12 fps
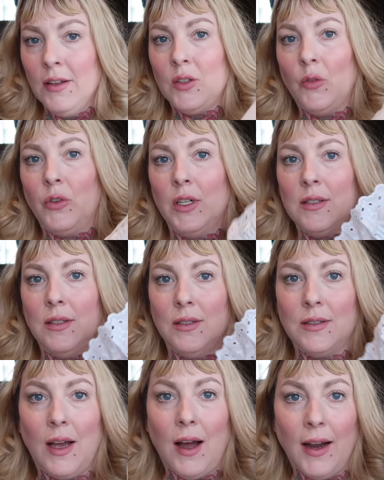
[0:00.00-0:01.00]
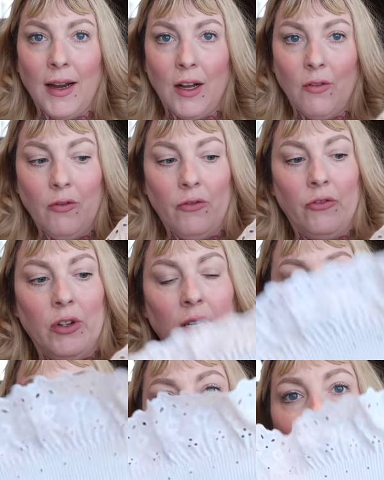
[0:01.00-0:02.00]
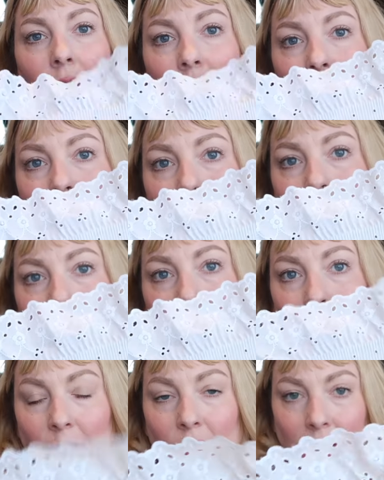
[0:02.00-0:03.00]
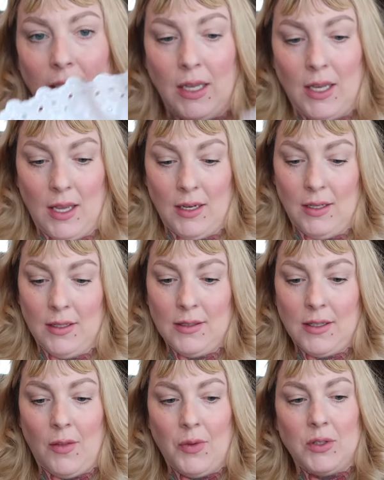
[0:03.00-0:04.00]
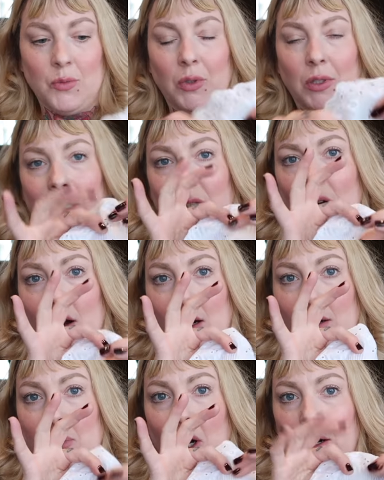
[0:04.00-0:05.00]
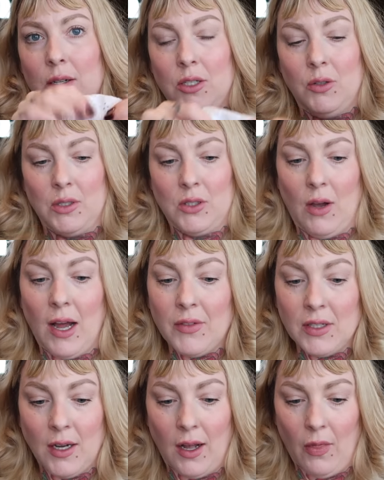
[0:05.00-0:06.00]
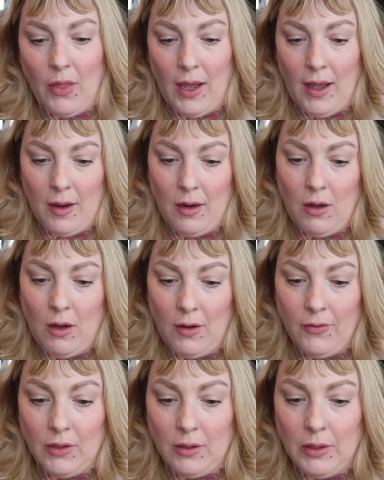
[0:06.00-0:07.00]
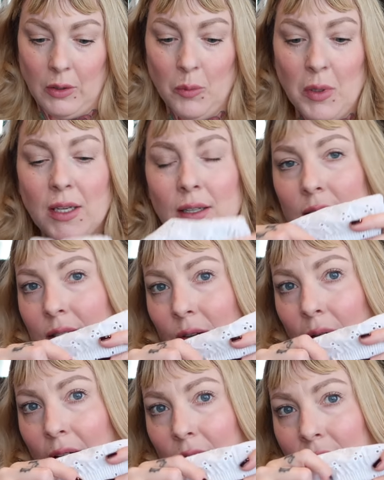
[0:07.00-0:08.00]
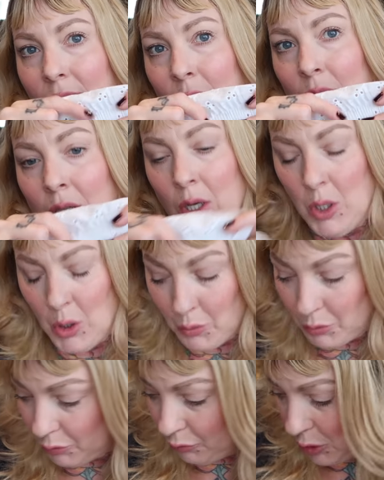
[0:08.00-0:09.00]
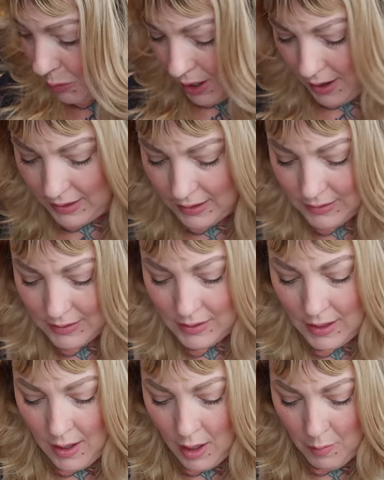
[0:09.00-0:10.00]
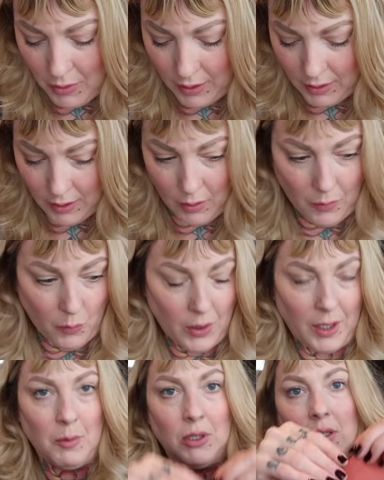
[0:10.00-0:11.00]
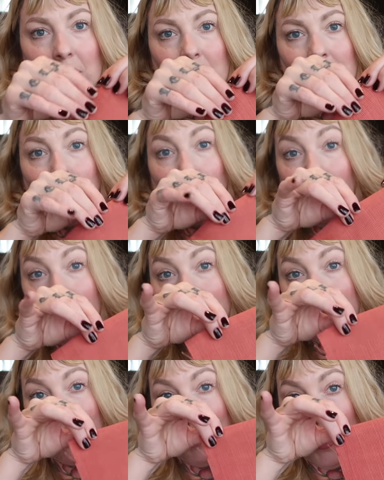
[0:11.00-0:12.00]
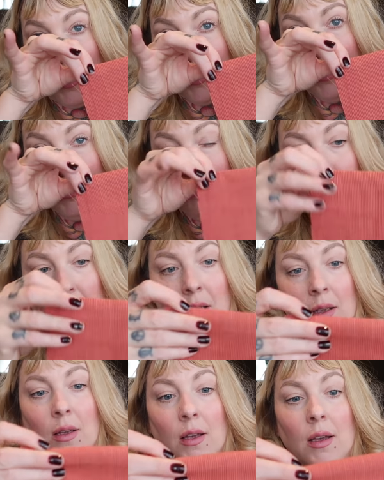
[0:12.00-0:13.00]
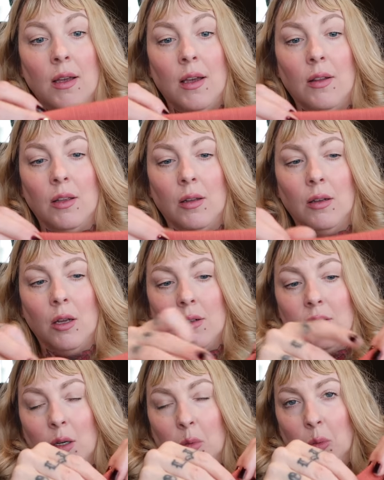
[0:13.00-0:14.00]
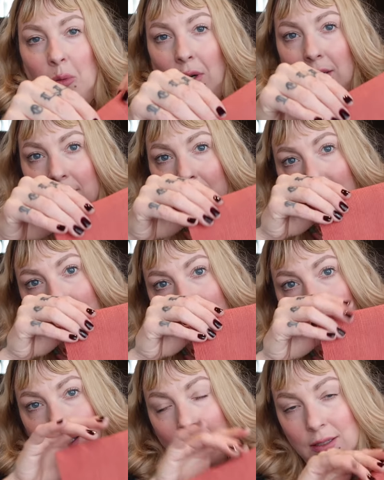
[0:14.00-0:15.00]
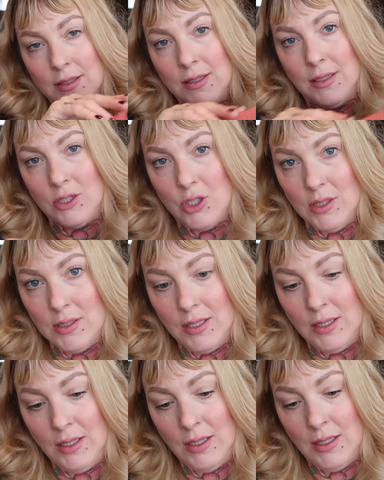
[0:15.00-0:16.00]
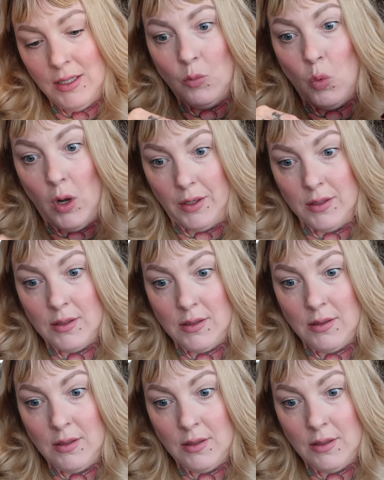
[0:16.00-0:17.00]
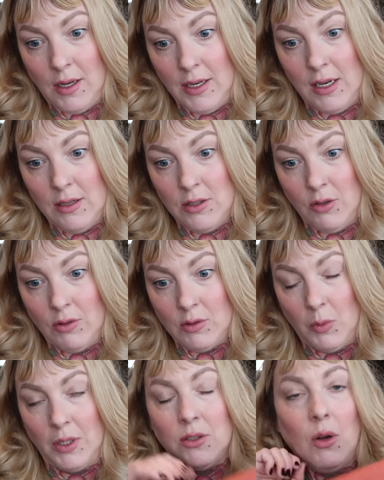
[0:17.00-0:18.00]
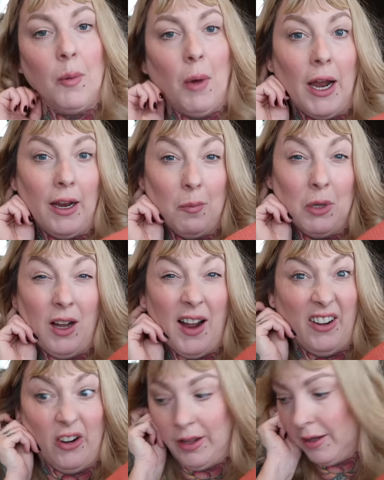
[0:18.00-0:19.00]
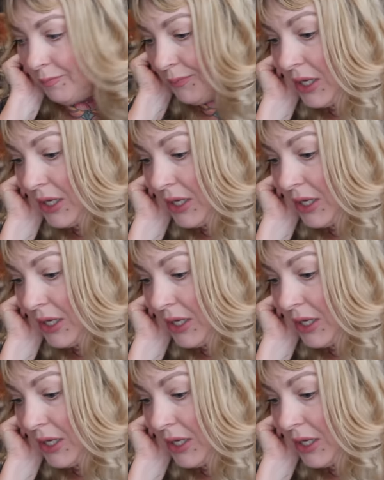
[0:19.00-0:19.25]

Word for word: So for instance, I have this ruffling and it's got this long part to it. So I'll have to cut that off a little bit so I have some room for the pockets. But what I'm gonna do is press the pocket and then double press it and stitch it once. I need to do this once. So I'm, I, am i am gonna iron it.